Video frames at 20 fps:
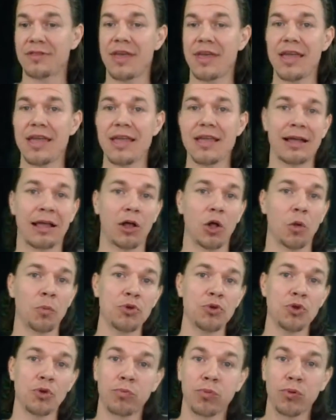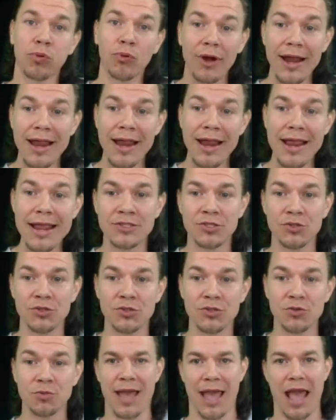They help your brain
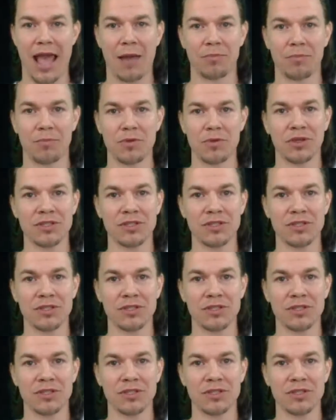to be happy